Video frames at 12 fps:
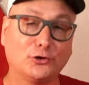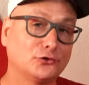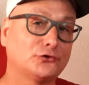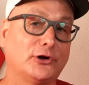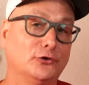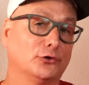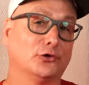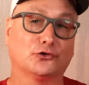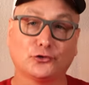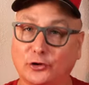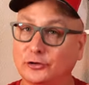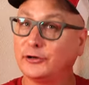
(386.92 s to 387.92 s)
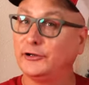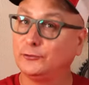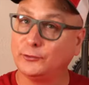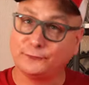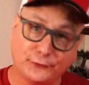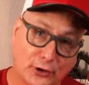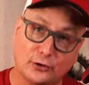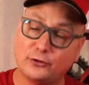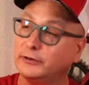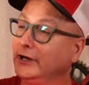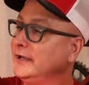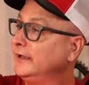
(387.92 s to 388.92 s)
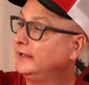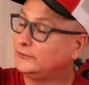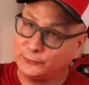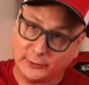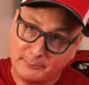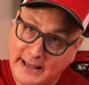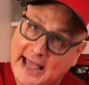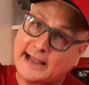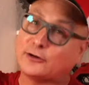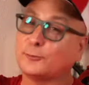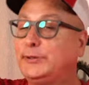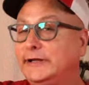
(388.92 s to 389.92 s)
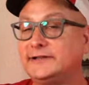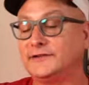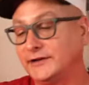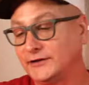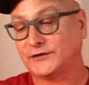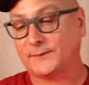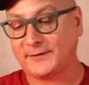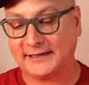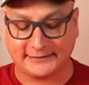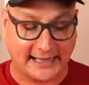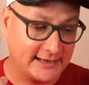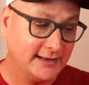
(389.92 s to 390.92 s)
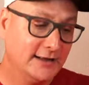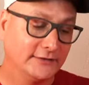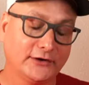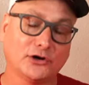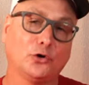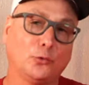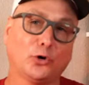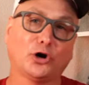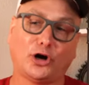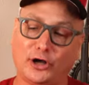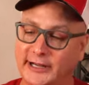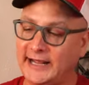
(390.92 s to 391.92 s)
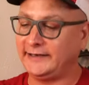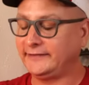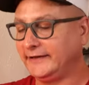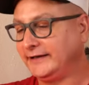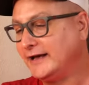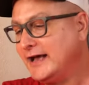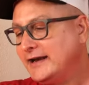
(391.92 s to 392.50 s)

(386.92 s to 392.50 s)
going straight into a controller, into a phone, into a Mac or PC, something like that, they're going to work on anything.